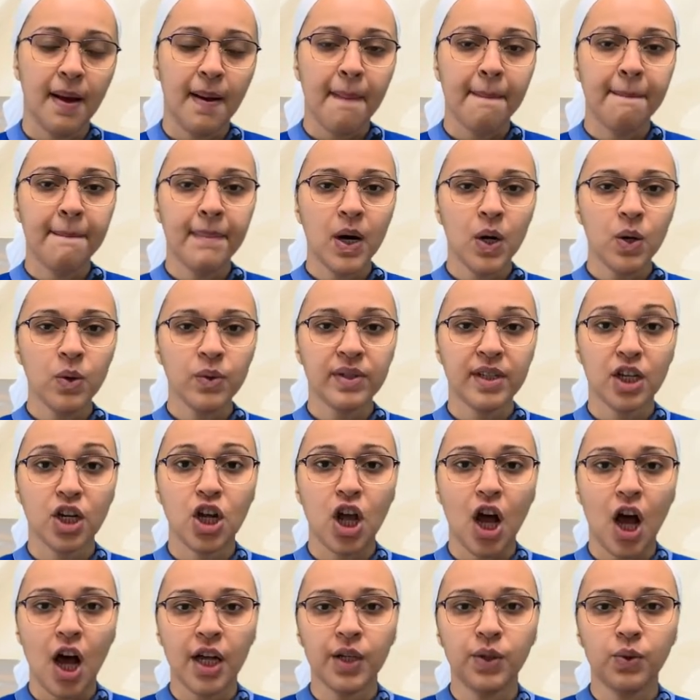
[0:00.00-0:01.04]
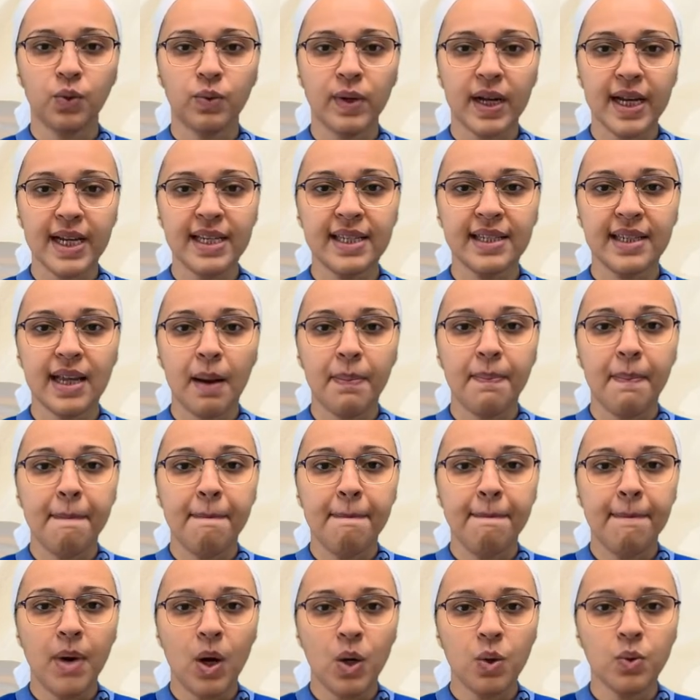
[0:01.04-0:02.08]
Moses, God raised up
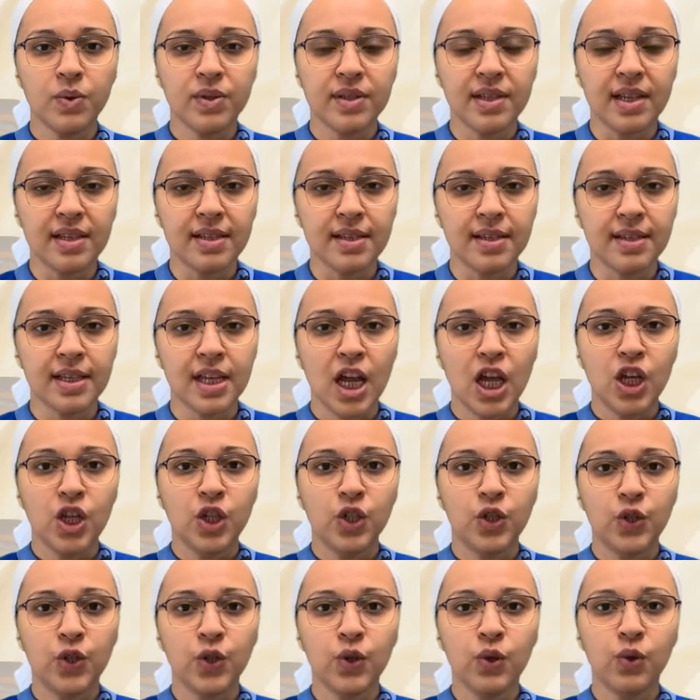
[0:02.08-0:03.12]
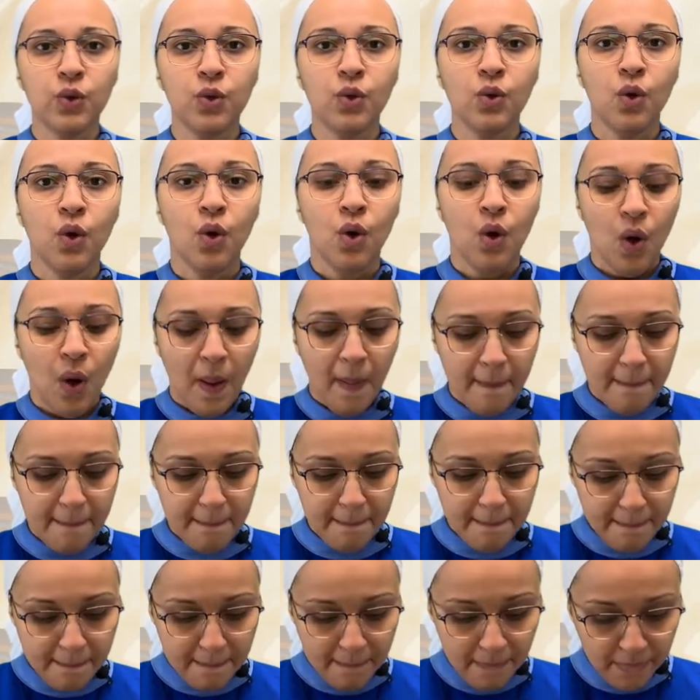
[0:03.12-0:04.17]
Moses to
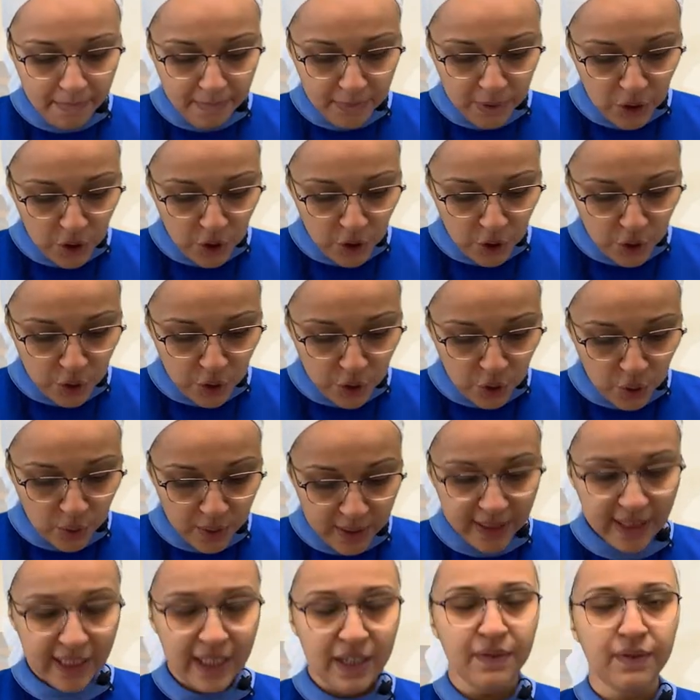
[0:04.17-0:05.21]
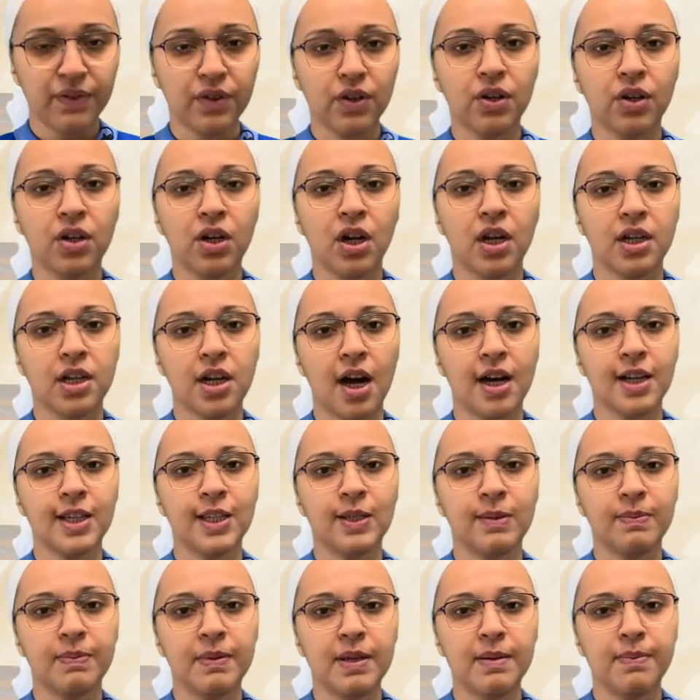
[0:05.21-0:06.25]
to deliver
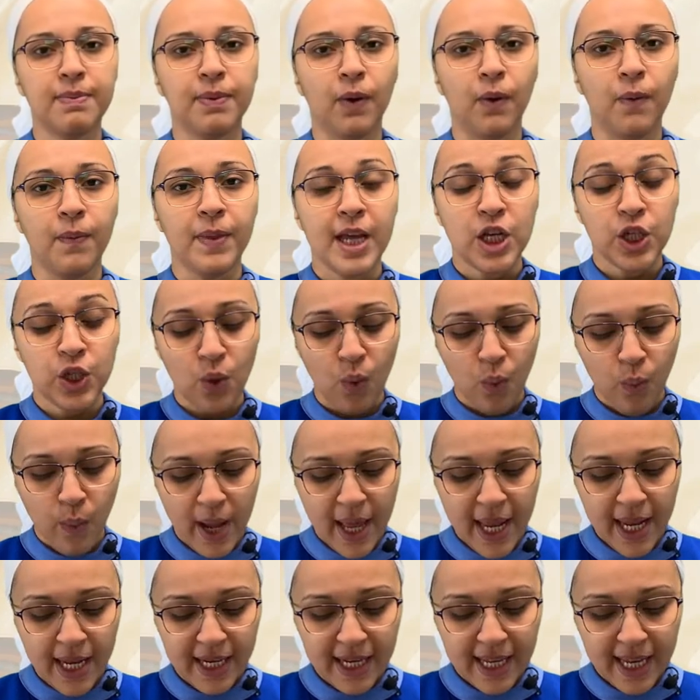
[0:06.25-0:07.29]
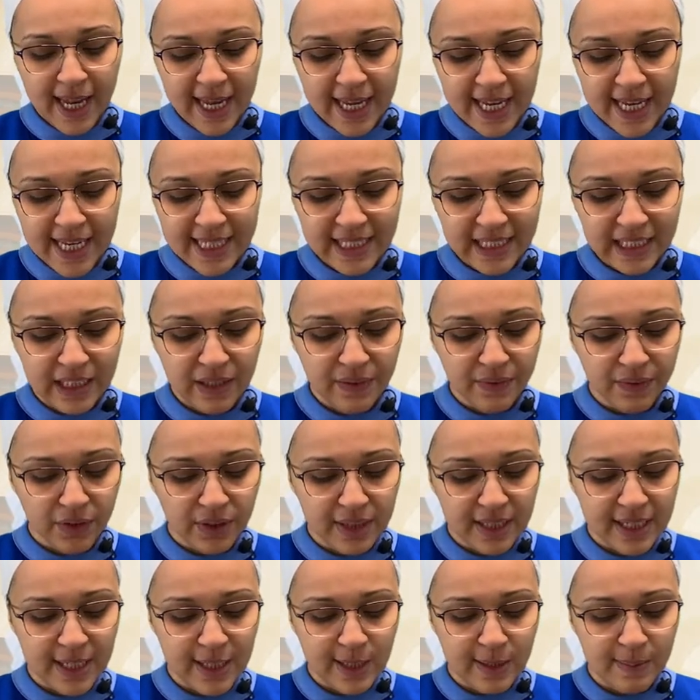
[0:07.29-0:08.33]
God's people. So when he delivered
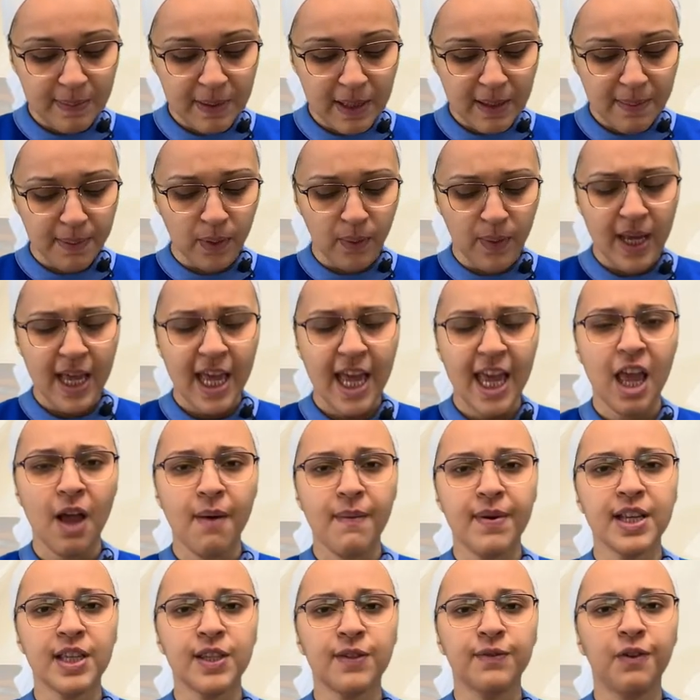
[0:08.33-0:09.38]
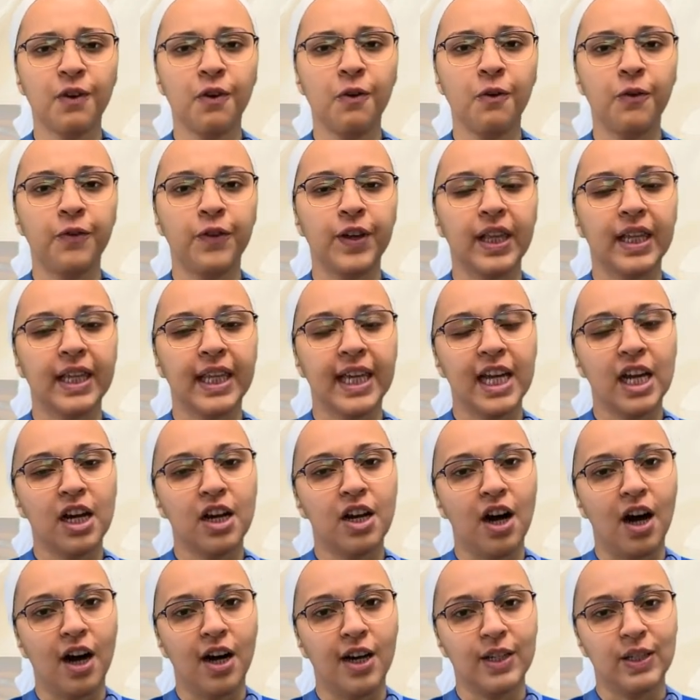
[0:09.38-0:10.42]
his people, he was fulfilling
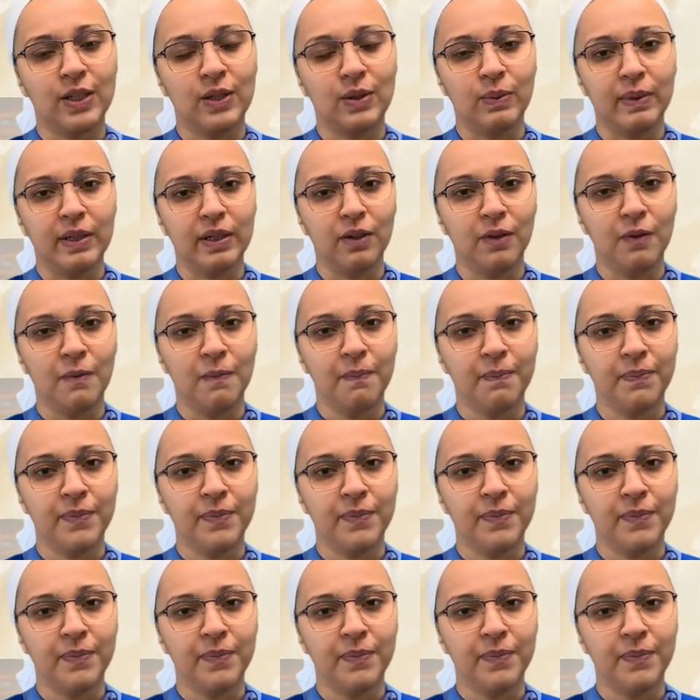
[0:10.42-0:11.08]
God's will.